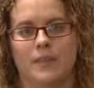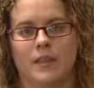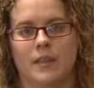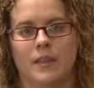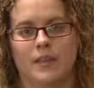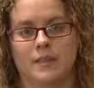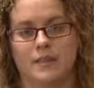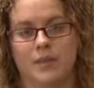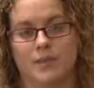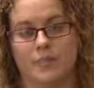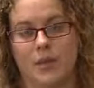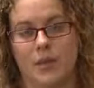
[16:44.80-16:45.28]

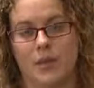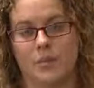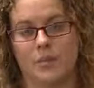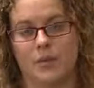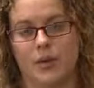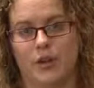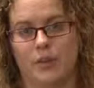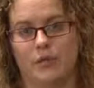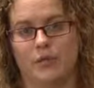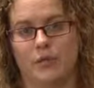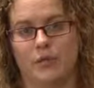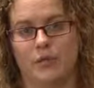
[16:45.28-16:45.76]
as the peak
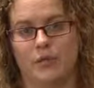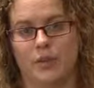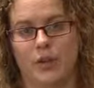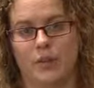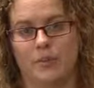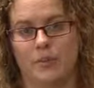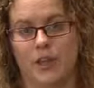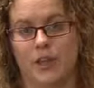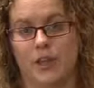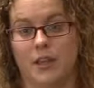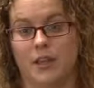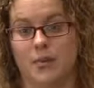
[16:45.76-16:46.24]
body for
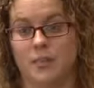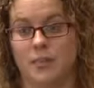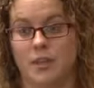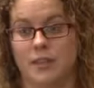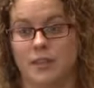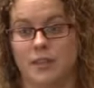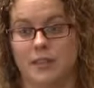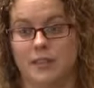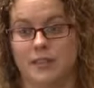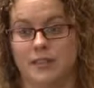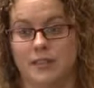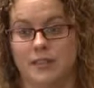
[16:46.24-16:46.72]
family and
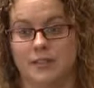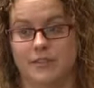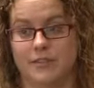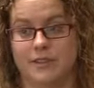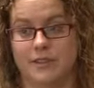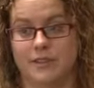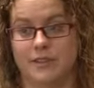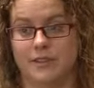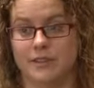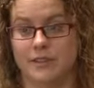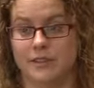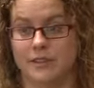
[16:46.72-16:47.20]
community
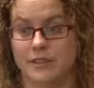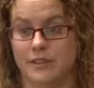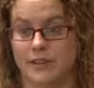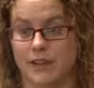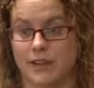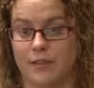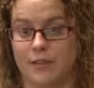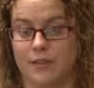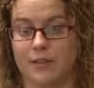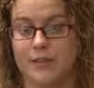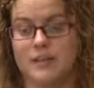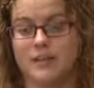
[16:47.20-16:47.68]
services in the
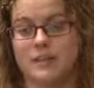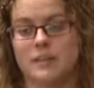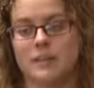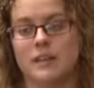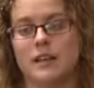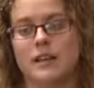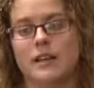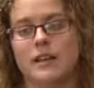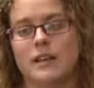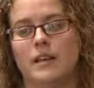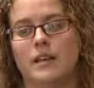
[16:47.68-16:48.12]
Southwest,